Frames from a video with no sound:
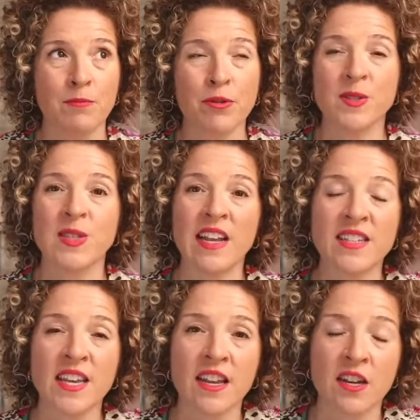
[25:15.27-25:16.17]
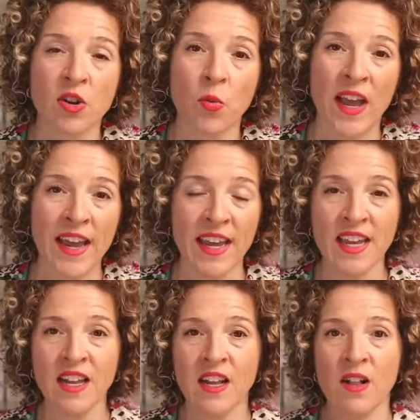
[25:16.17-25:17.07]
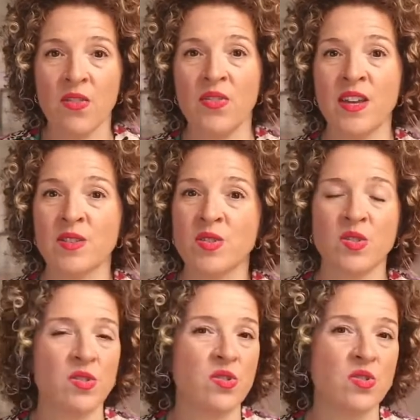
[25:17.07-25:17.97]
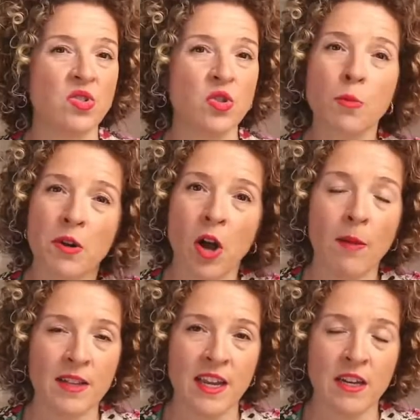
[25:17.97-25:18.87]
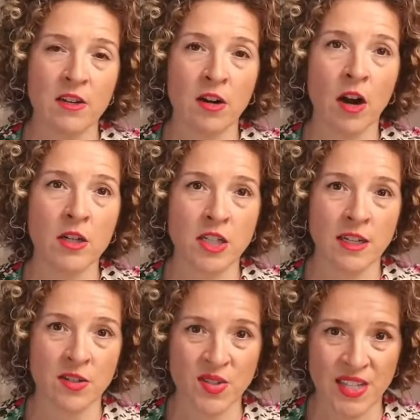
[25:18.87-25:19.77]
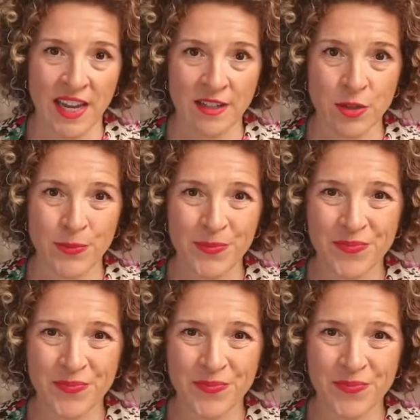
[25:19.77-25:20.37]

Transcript: presenting it in a way that's super complicated or hard to understand.